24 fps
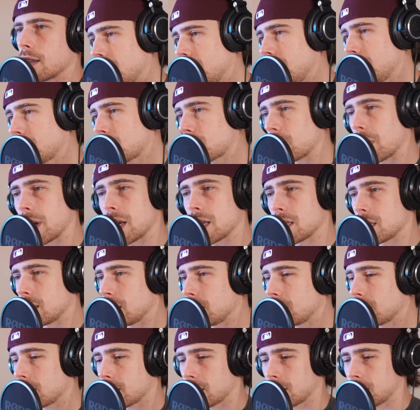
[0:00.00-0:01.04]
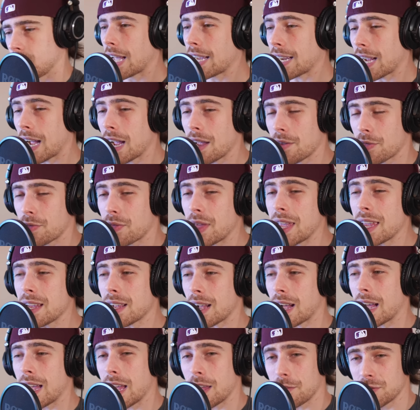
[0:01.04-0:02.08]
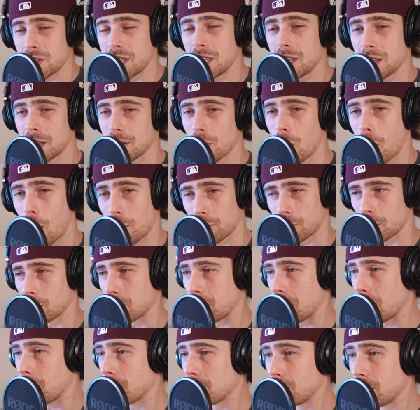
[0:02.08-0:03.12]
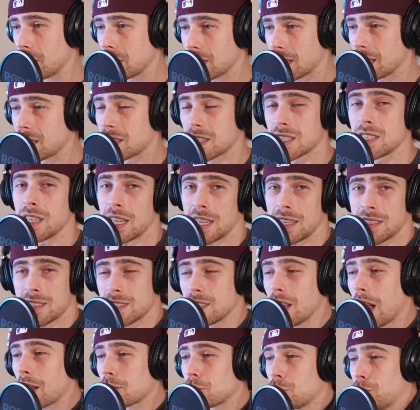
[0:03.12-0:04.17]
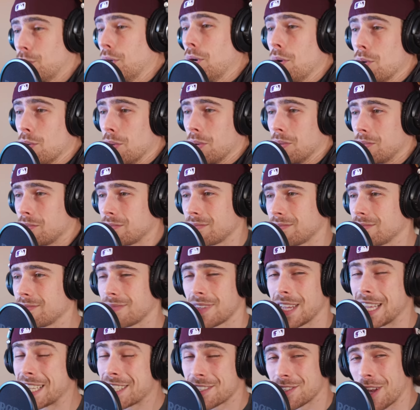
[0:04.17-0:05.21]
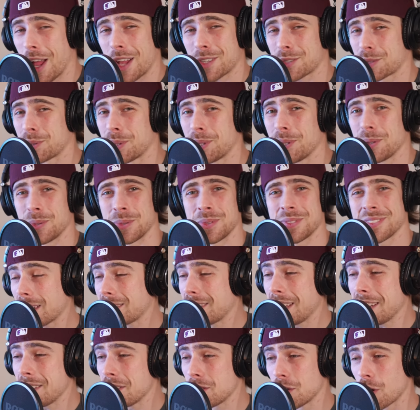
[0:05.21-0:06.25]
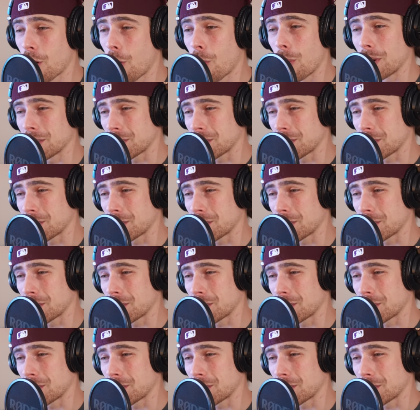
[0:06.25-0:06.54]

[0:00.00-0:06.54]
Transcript: He's crazy. Like I think I have seen it all from him, but it's it's not true. It's not true. I didn't know